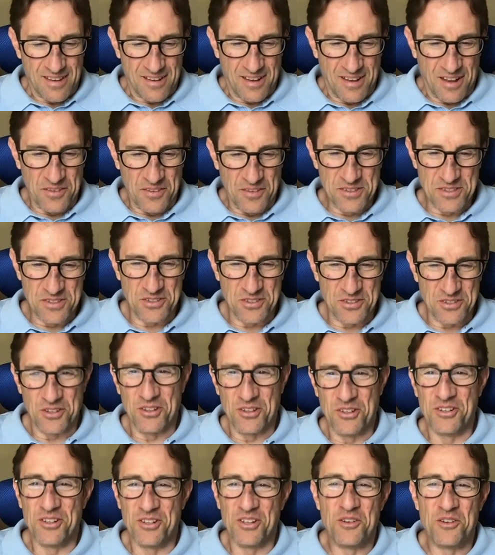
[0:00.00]
this is a
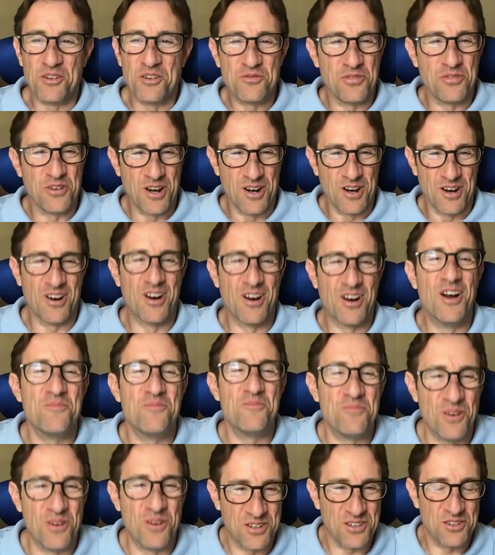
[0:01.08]
little unfair,
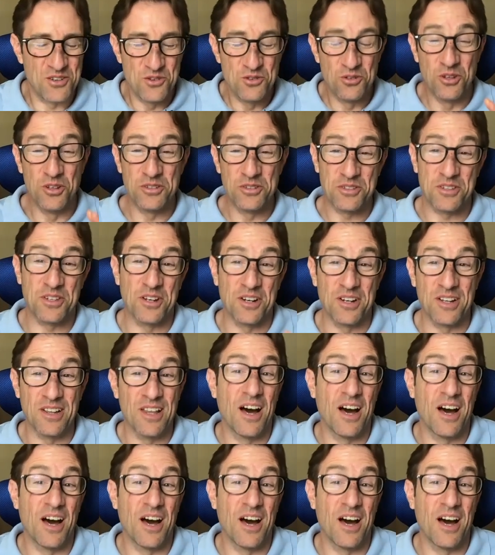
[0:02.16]
but you listed a lot